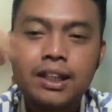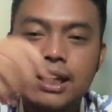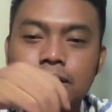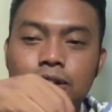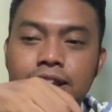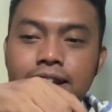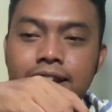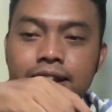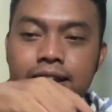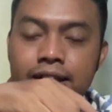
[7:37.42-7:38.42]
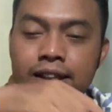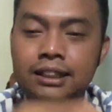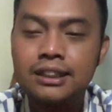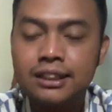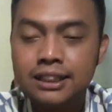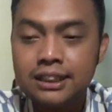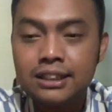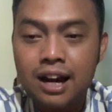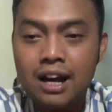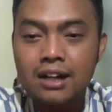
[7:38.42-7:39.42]
So these
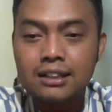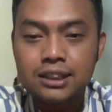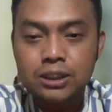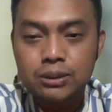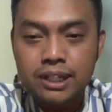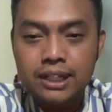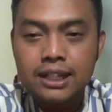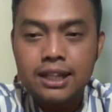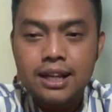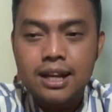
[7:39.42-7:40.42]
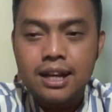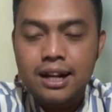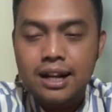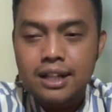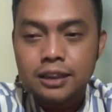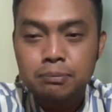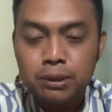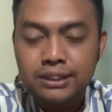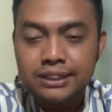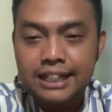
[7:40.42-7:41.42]
are three
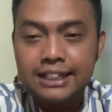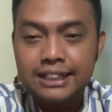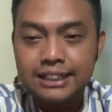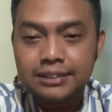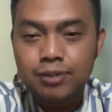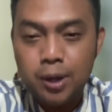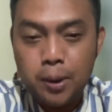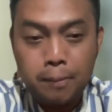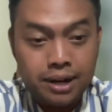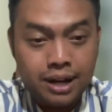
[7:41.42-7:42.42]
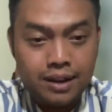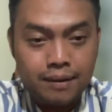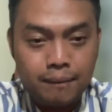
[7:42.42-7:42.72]
spontaneous phenomena,